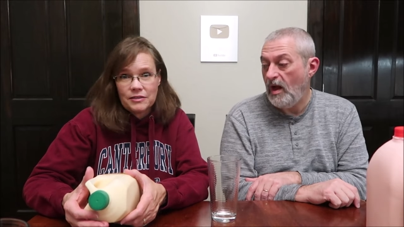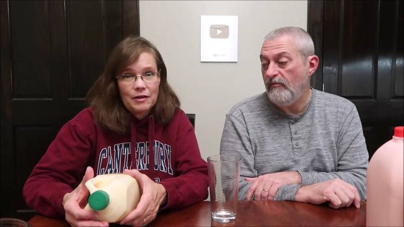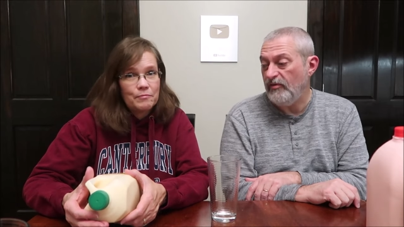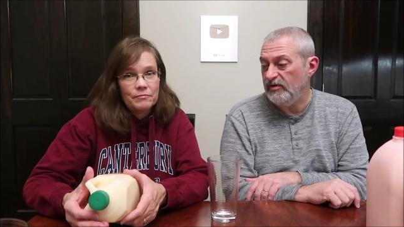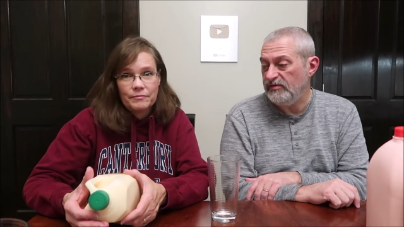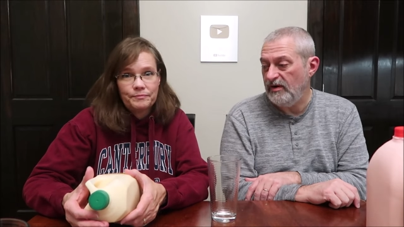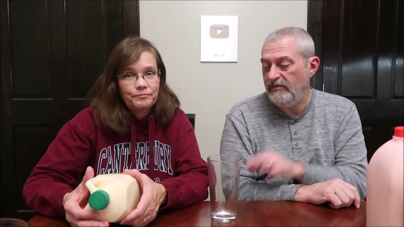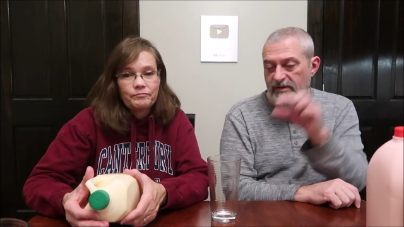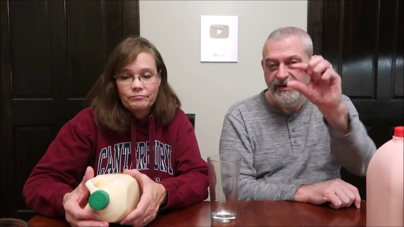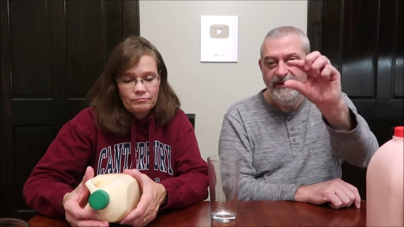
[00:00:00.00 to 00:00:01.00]
Speaker 1: oh, not. for a
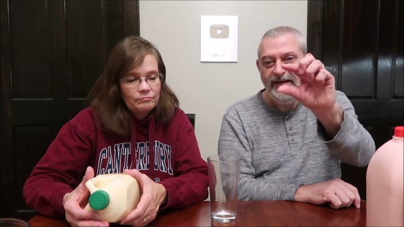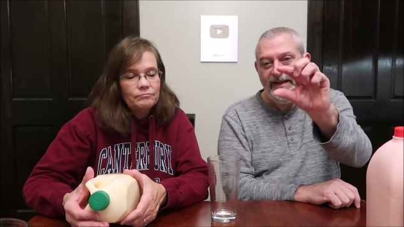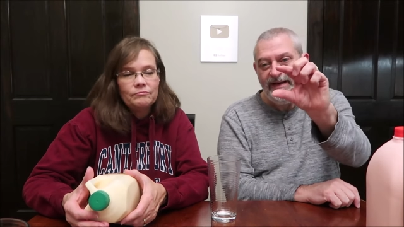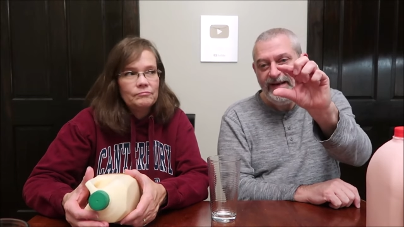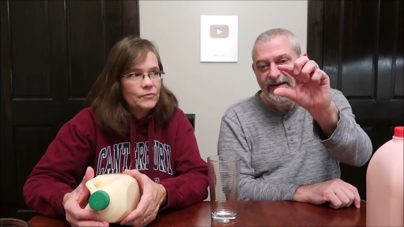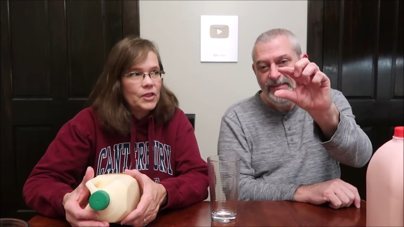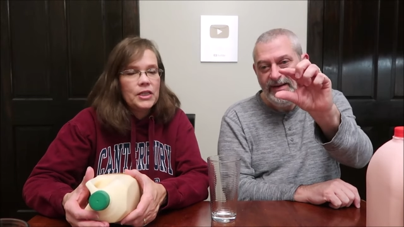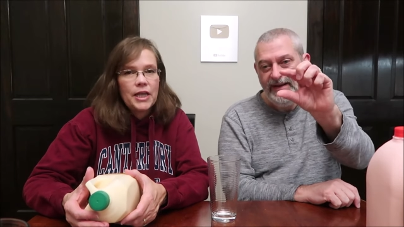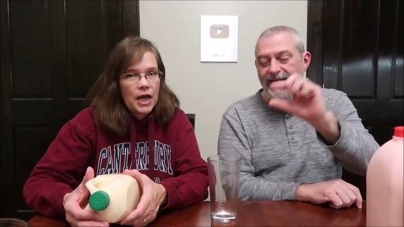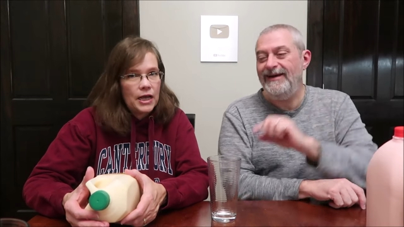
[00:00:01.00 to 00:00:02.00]
serving?
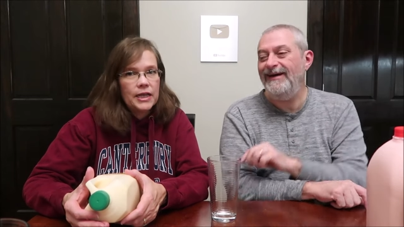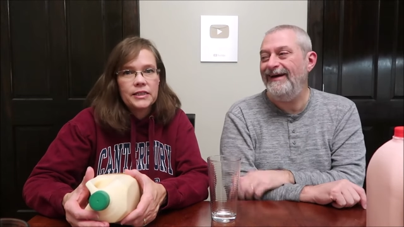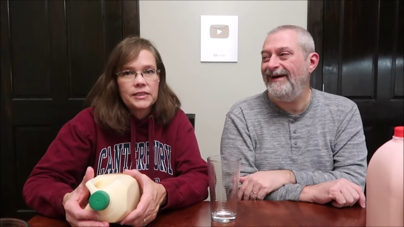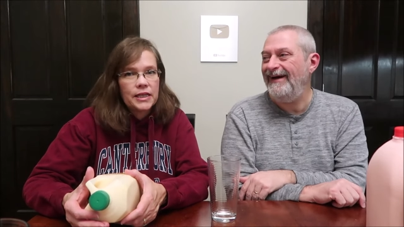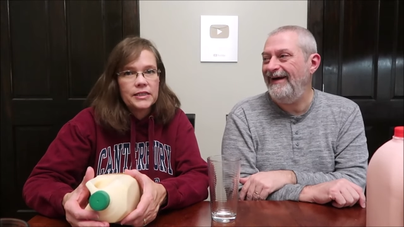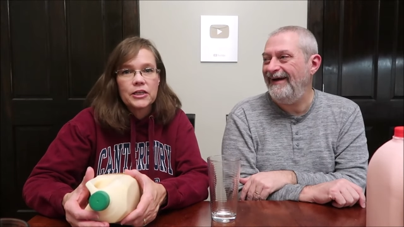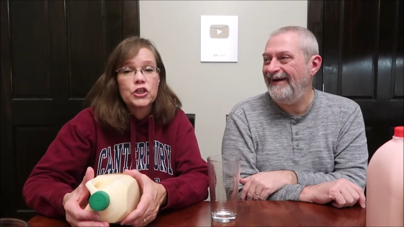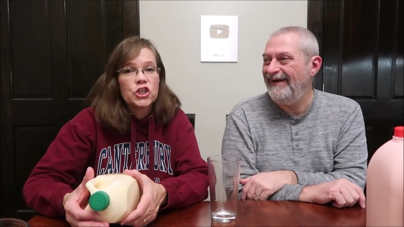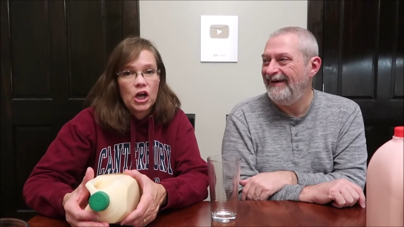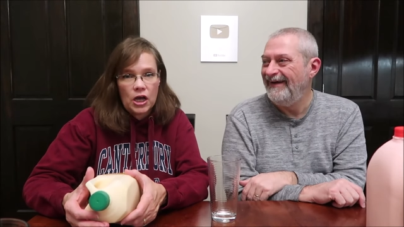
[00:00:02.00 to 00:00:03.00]
yeah, it's, it's a
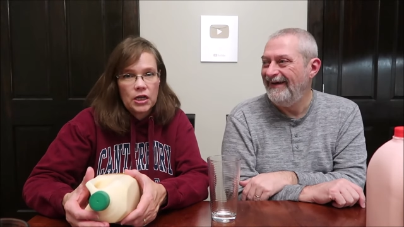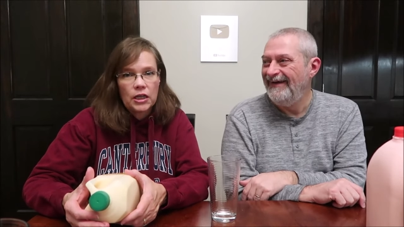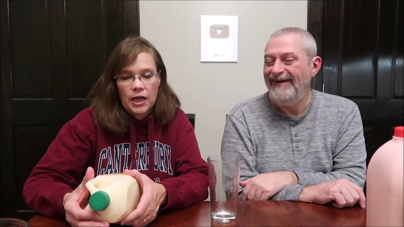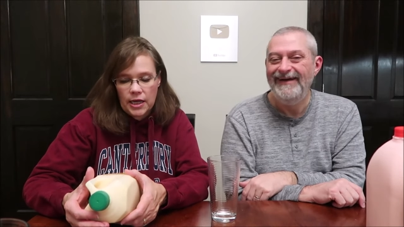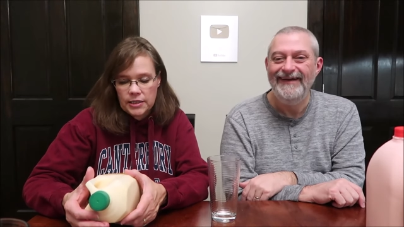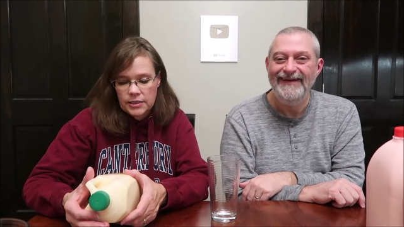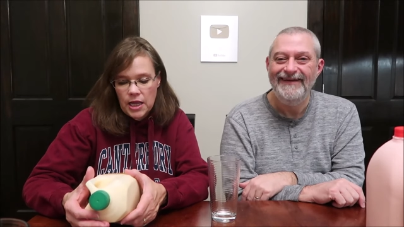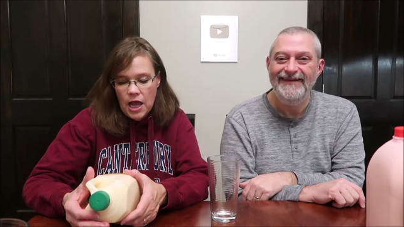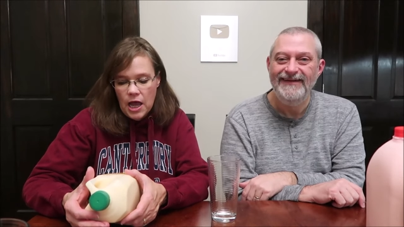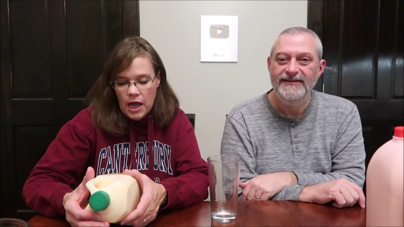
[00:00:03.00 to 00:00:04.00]
shot glass.
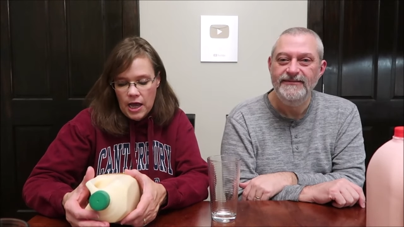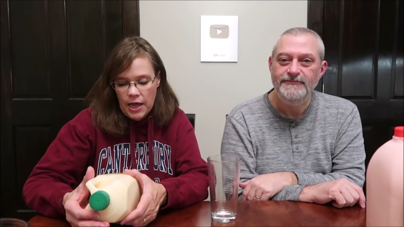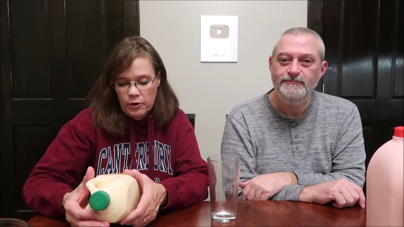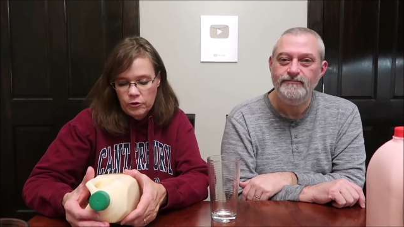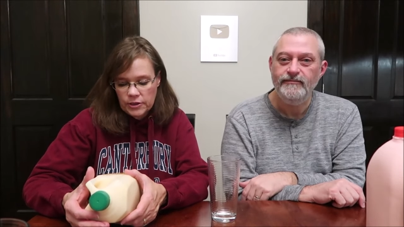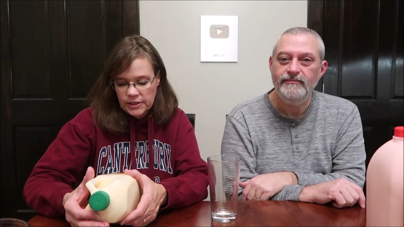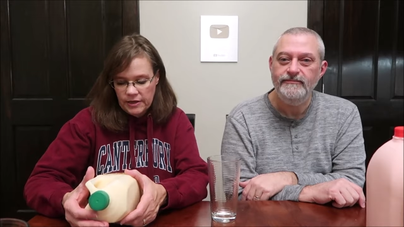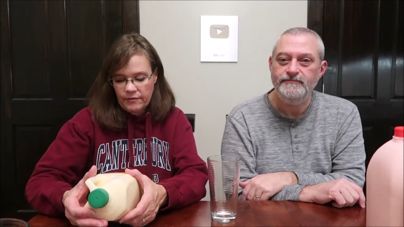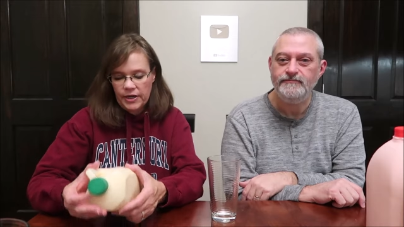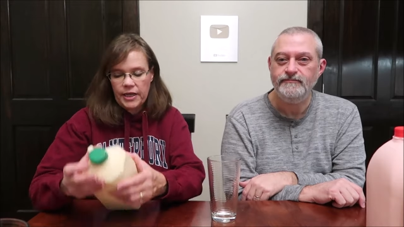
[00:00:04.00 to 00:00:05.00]

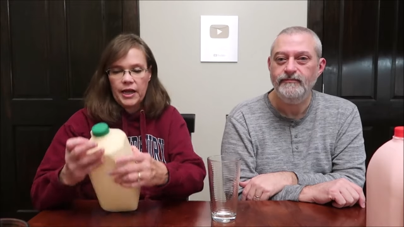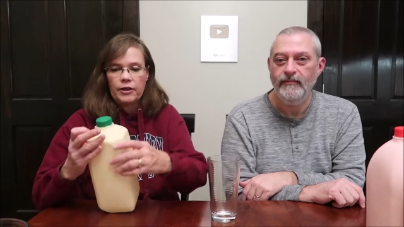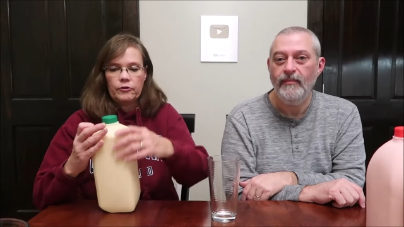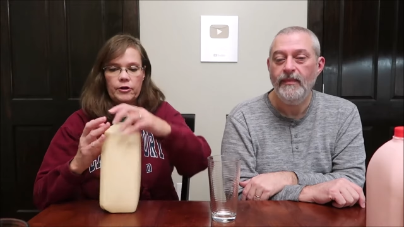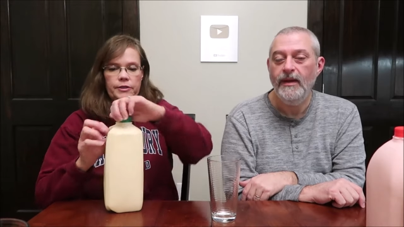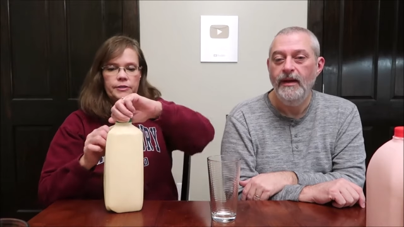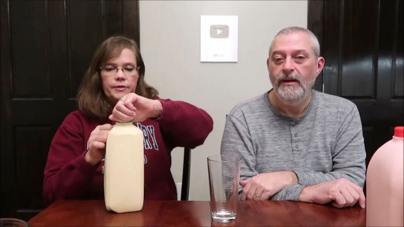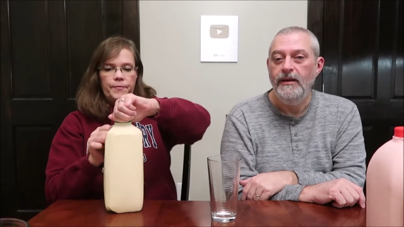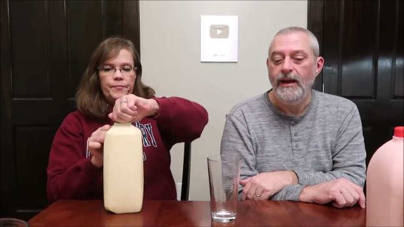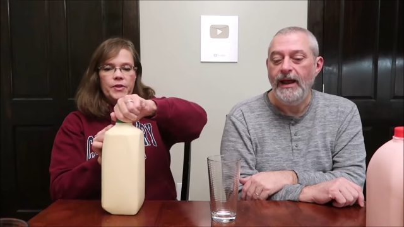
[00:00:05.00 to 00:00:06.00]
170 calories.
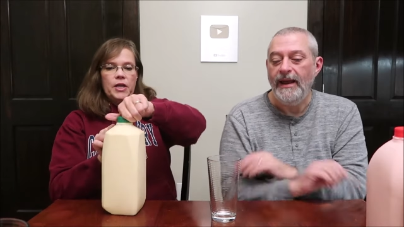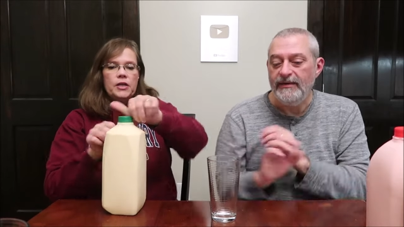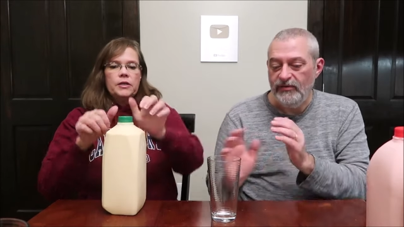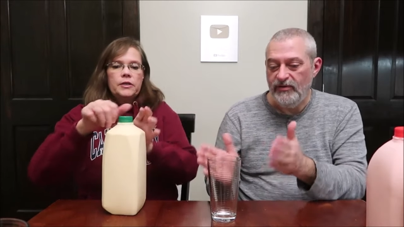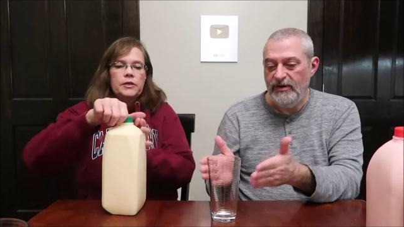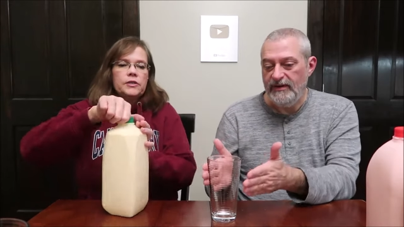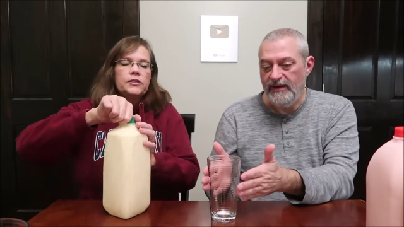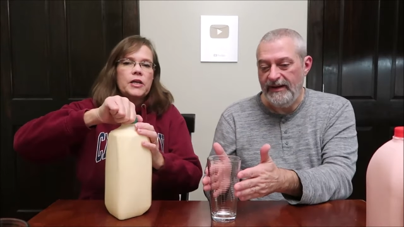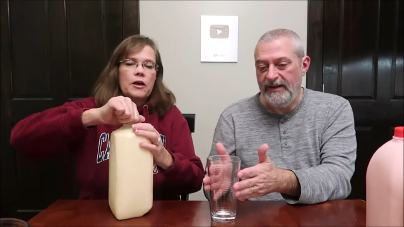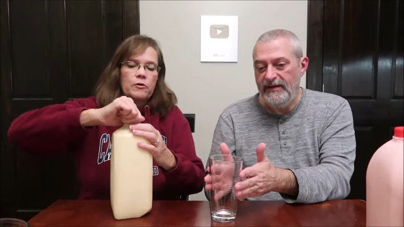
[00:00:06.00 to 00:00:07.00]
Speaker 2: I like to drink like
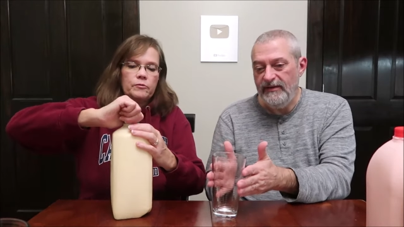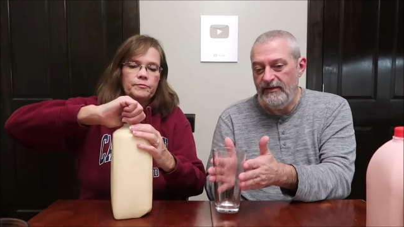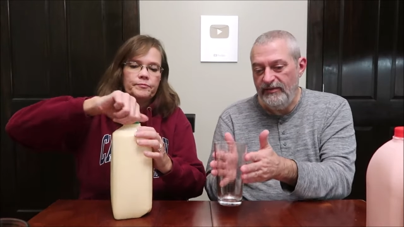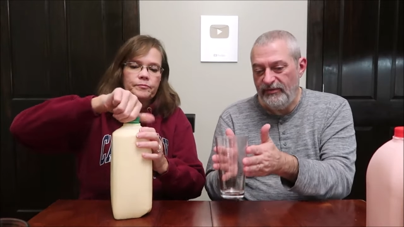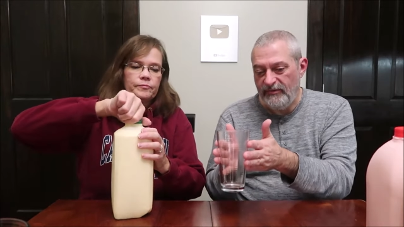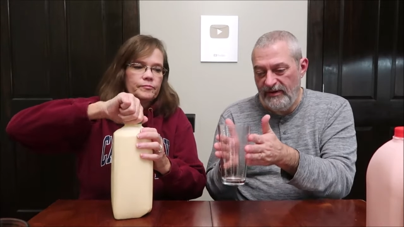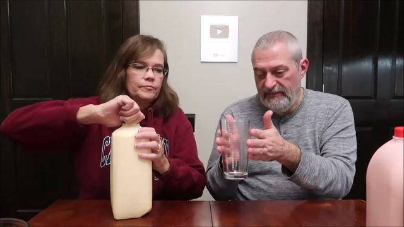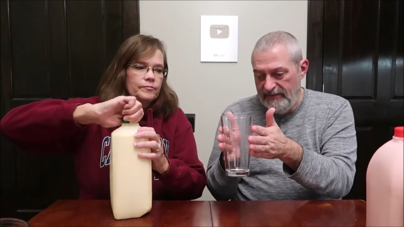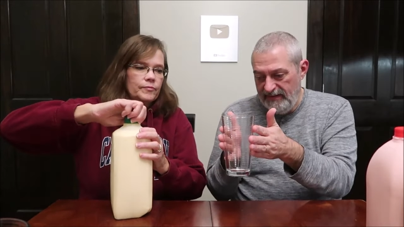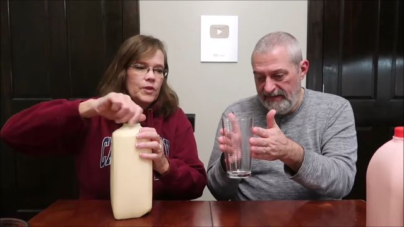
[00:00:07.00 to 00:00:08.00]
so, three
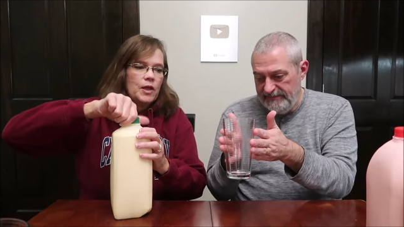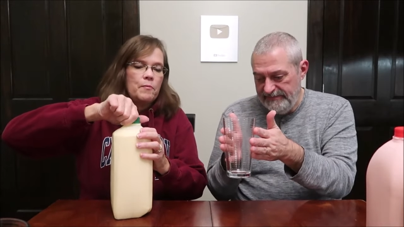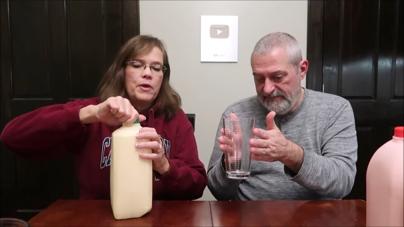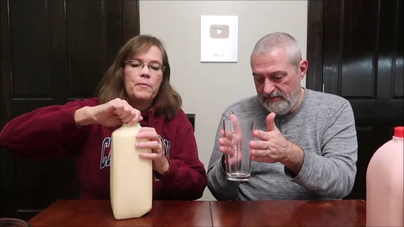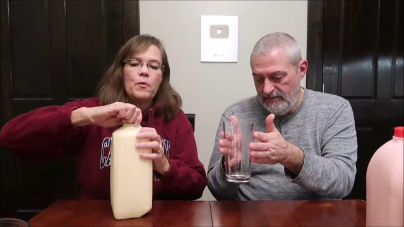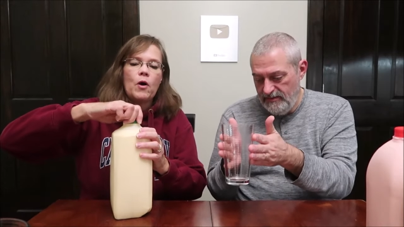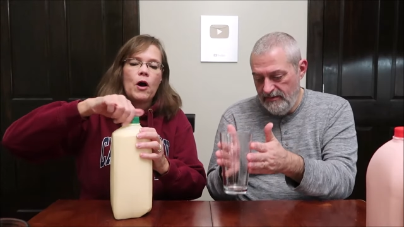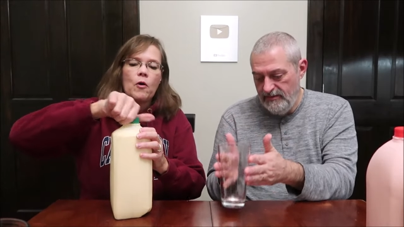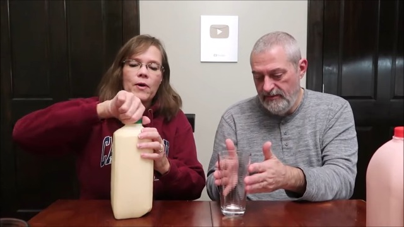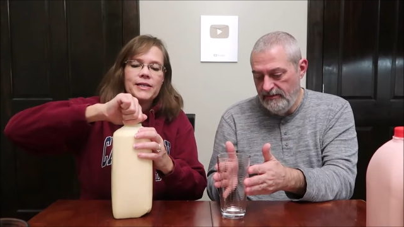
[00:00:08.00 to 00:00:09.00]
of these.
Speaker 1: People
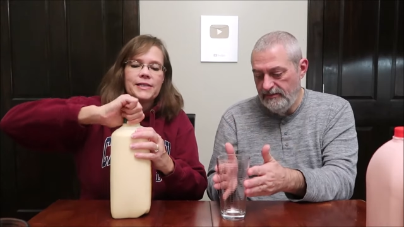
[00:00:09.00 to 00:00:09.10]
always